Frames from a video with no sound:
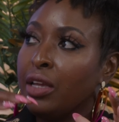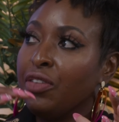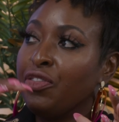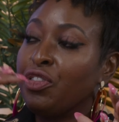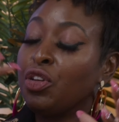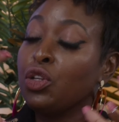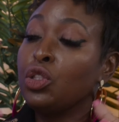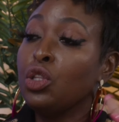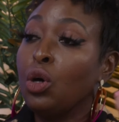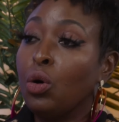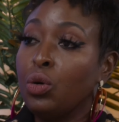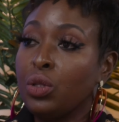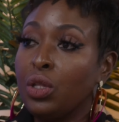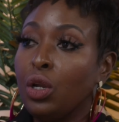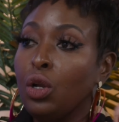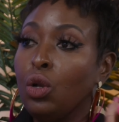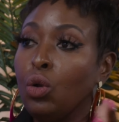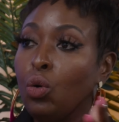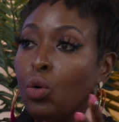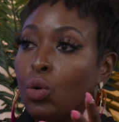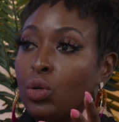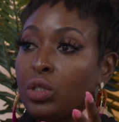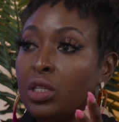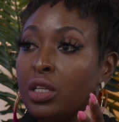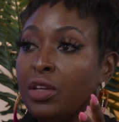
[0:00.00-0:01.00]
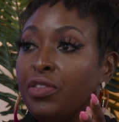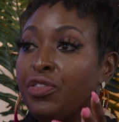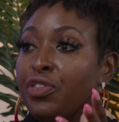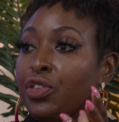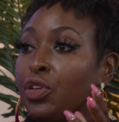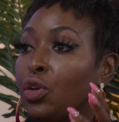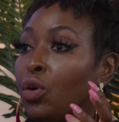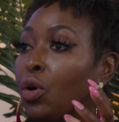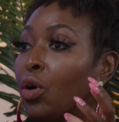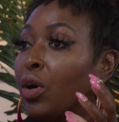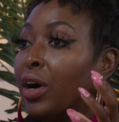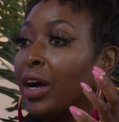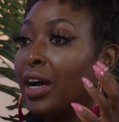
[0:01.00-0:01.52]
if you know the Lord,
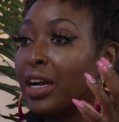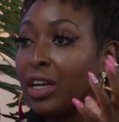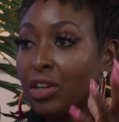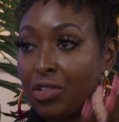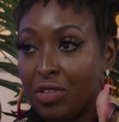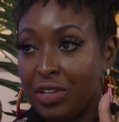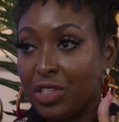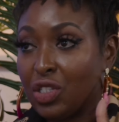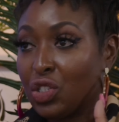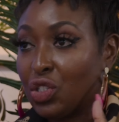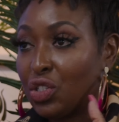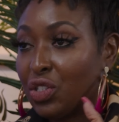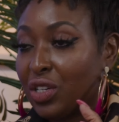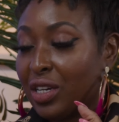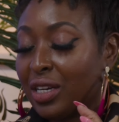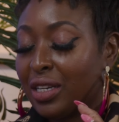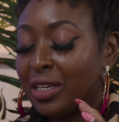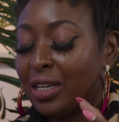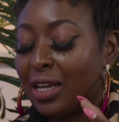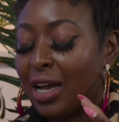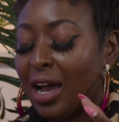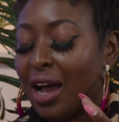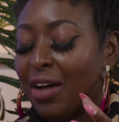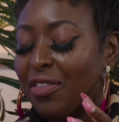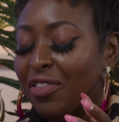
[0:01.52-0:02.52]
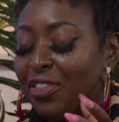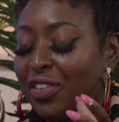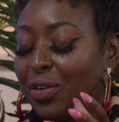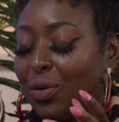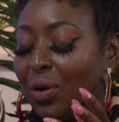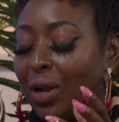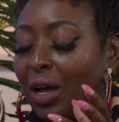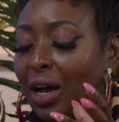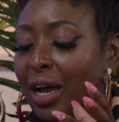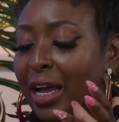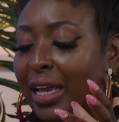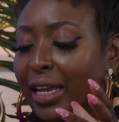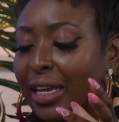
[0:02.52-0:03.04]
if you're a Christian, I
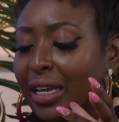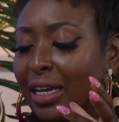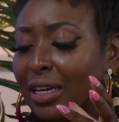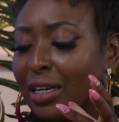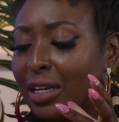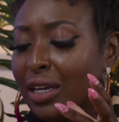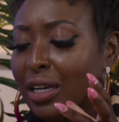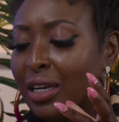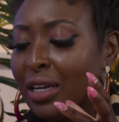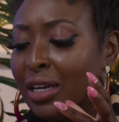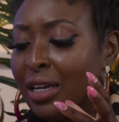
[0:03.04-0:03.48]
feel like